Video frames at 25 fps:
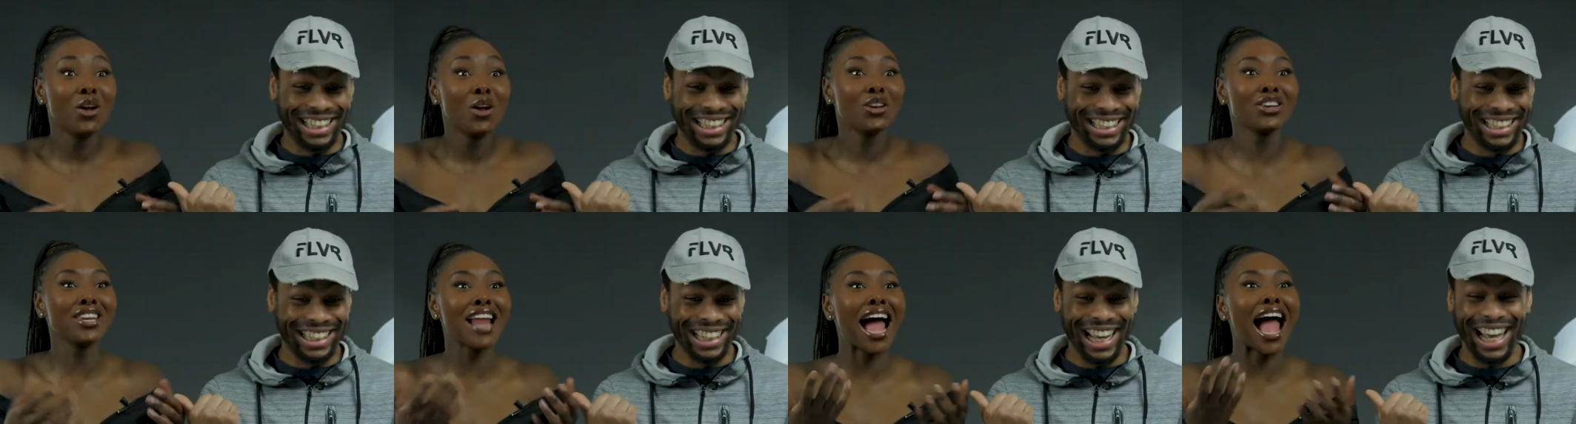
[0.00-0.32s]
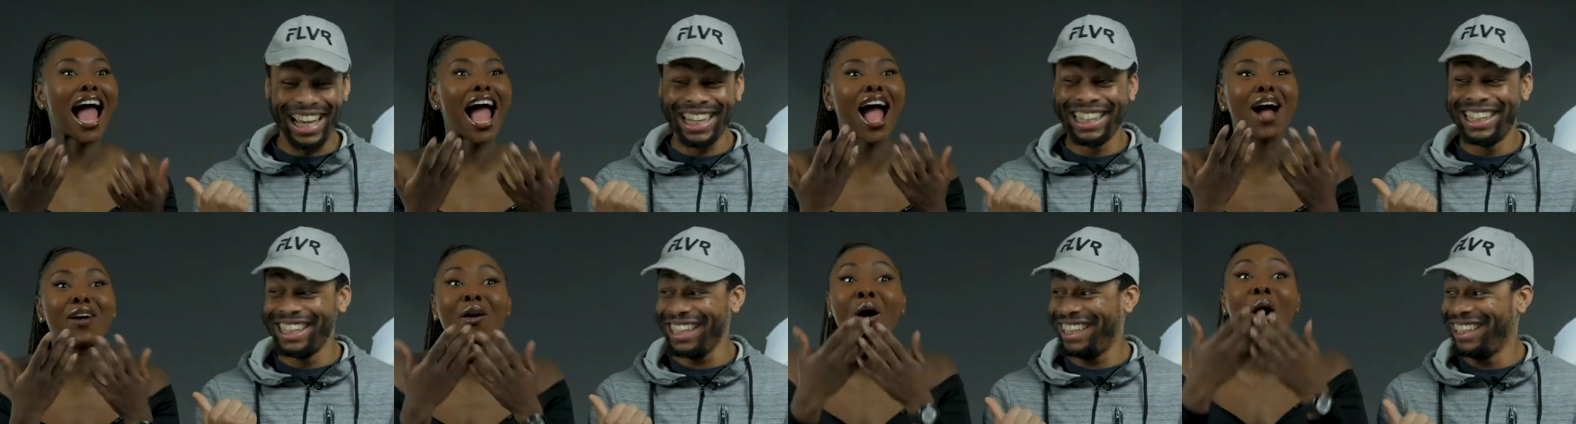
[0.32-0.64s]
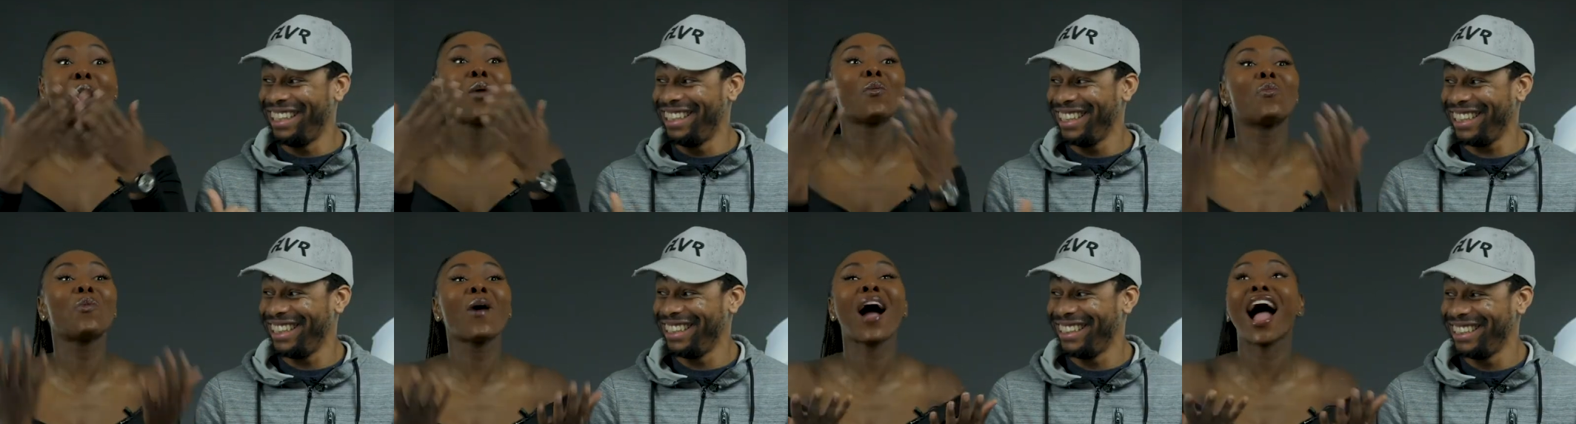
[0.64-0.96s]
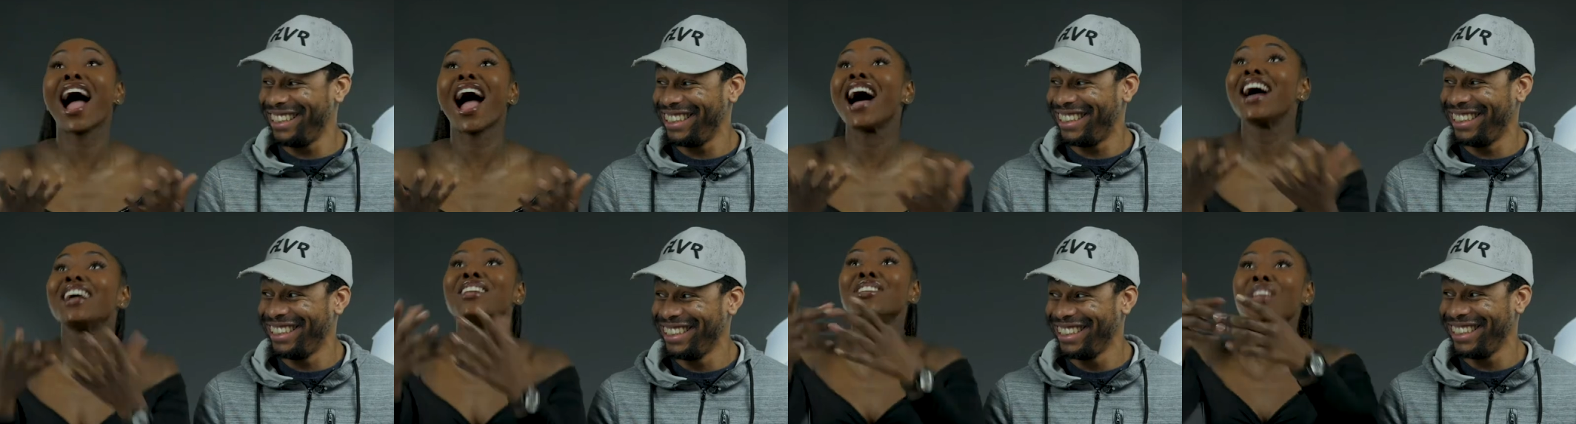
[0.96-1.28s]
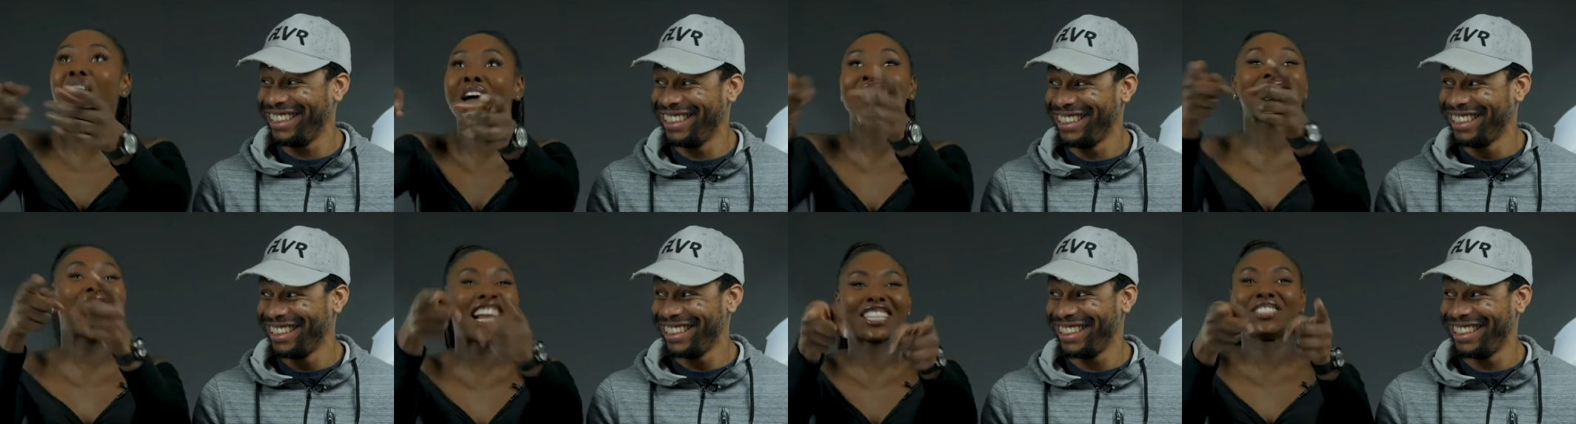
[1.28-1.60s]
Speaker 1: What?
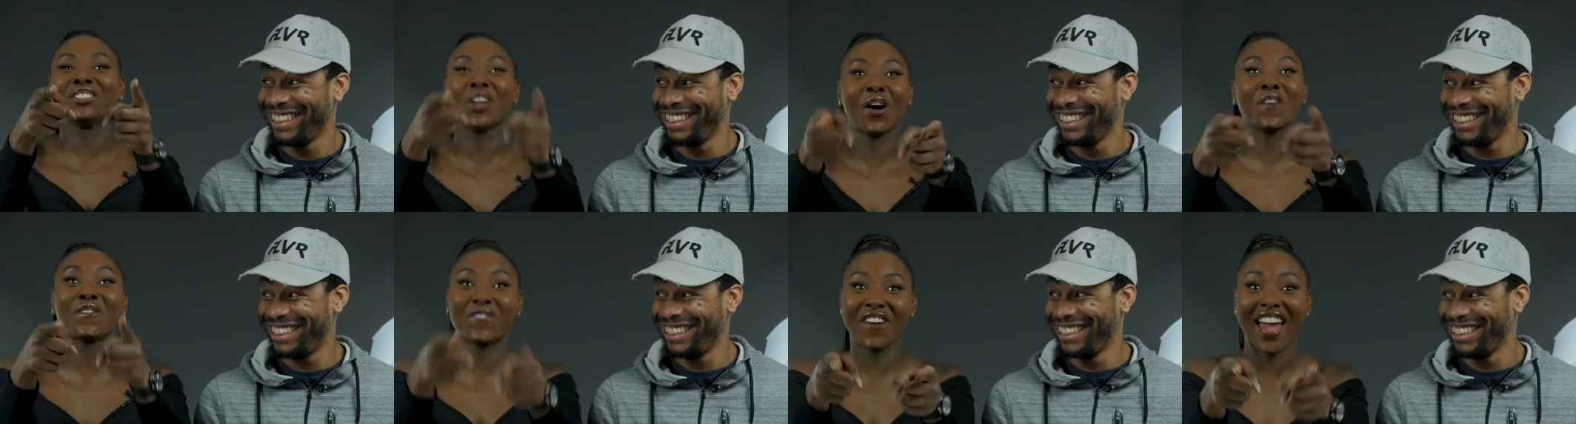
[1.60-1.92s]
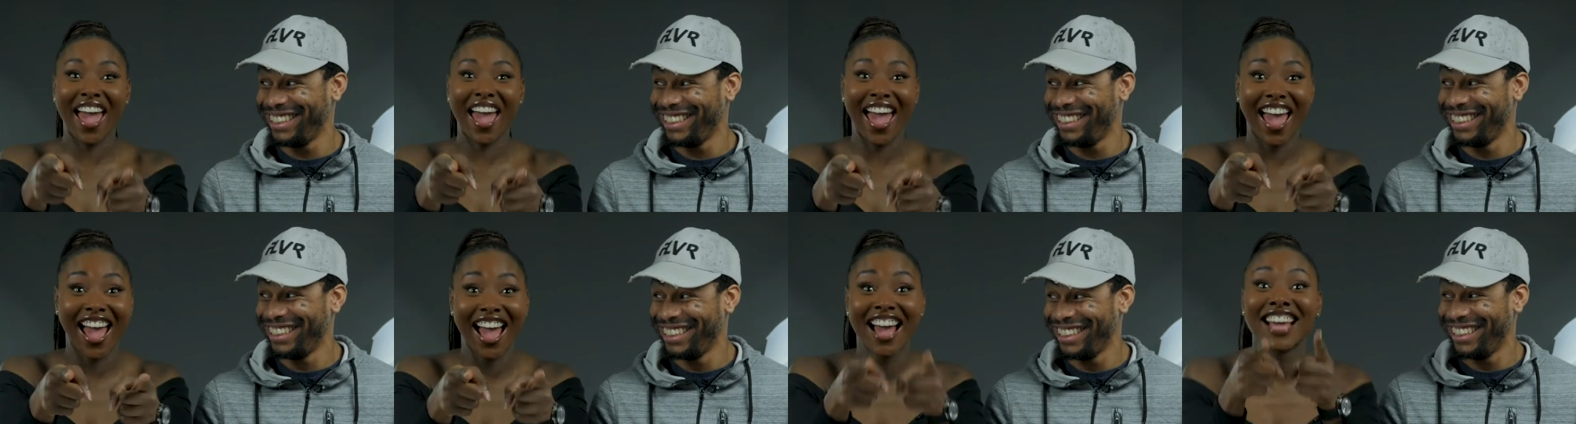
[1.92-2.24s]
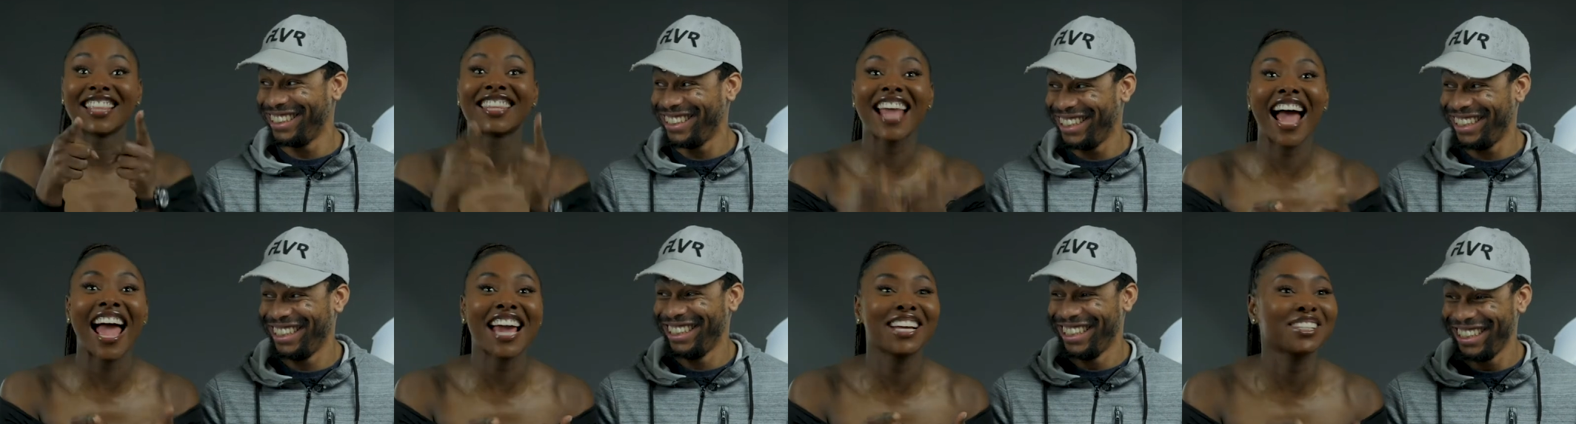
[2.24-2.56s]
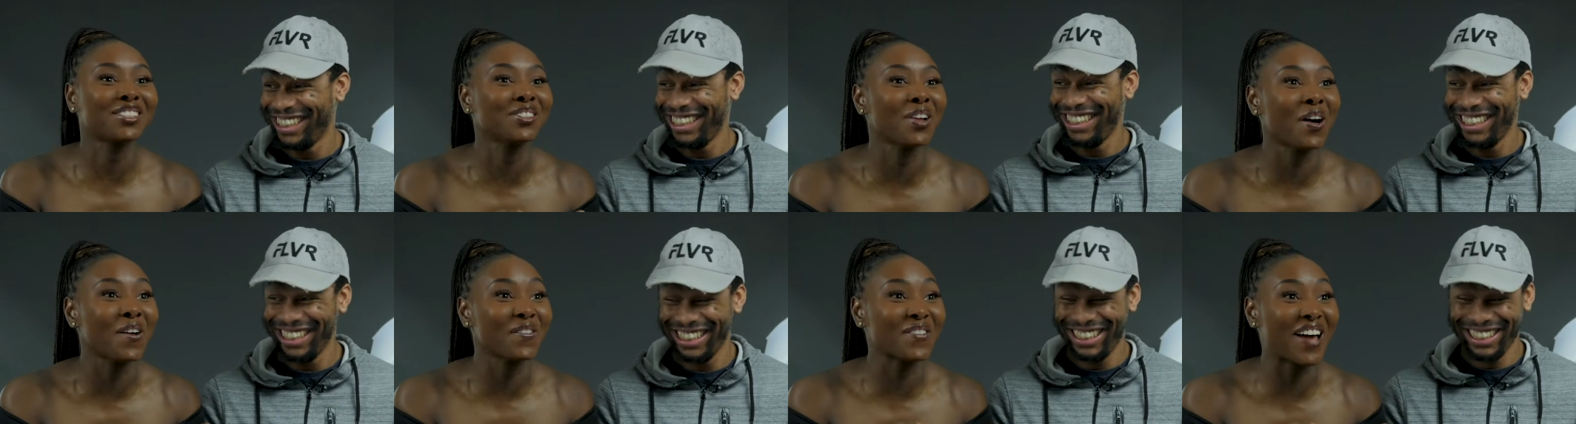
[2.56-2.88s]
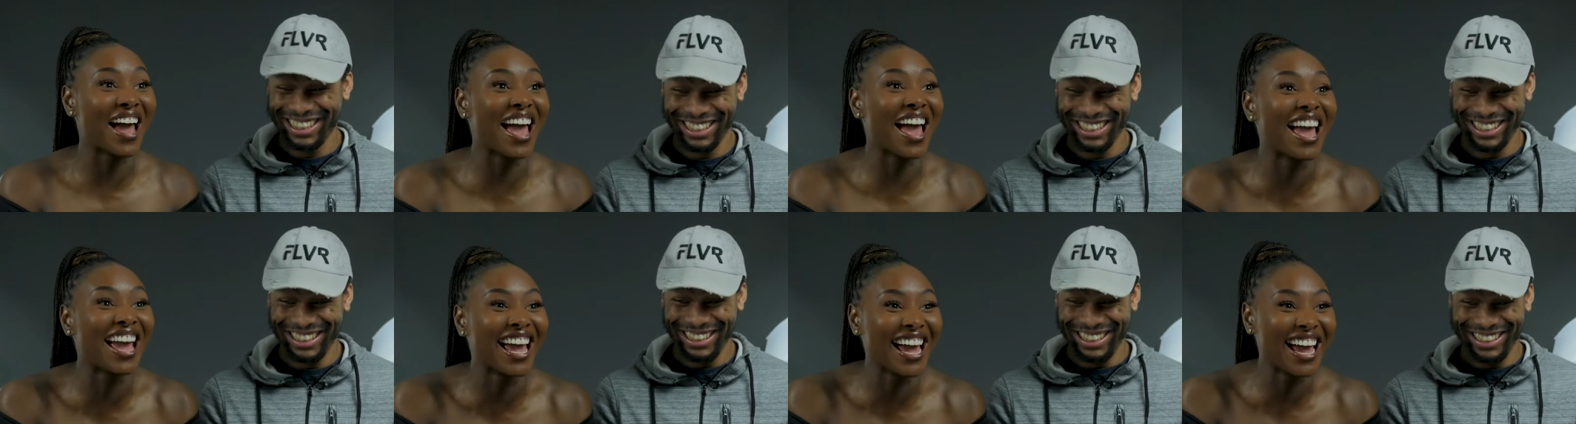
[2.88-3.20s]
No, that's not fair. That is not
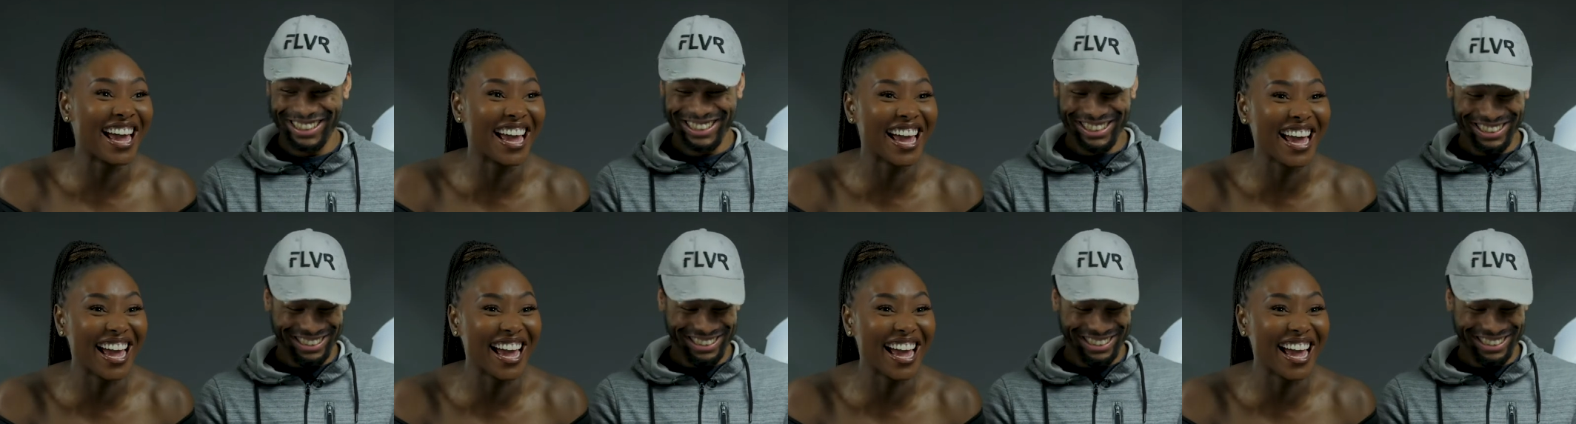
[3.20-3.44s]
fair.